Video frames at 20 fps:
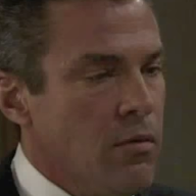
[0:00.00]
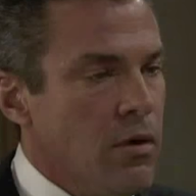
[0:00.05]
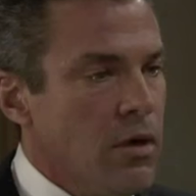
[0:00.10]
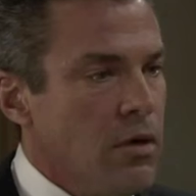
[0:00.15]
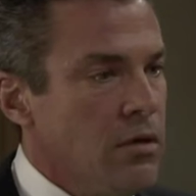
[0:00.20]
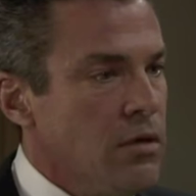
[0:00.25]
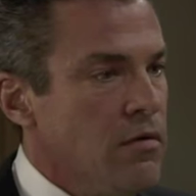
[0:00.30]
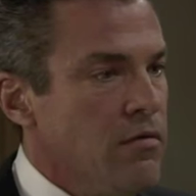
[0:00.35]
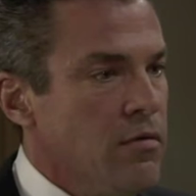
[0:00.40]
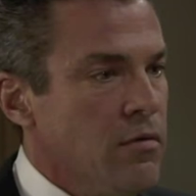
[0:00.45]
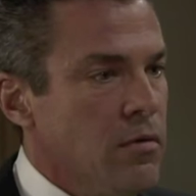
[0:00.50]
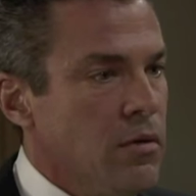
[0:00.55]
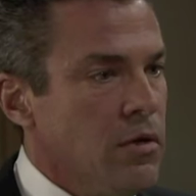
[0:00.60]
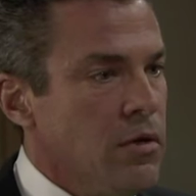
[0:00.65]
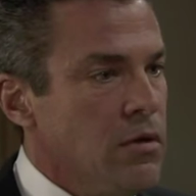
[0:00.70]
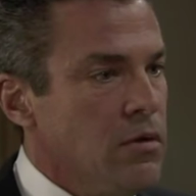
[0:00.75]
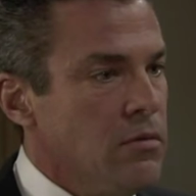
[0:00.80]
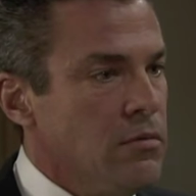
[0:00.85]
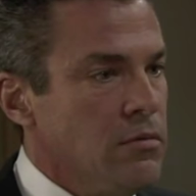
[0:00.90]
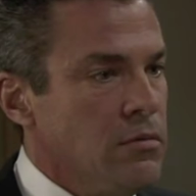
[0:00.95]
I don't want to leave
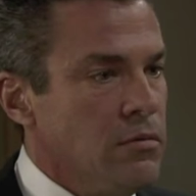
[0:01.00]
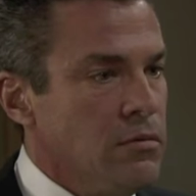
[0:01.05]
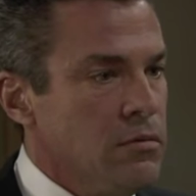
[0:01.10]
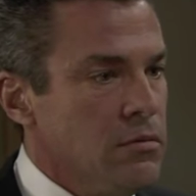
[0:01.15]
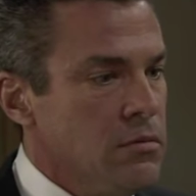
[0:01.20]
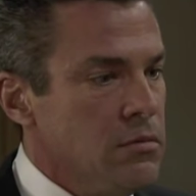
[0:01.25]
you alone.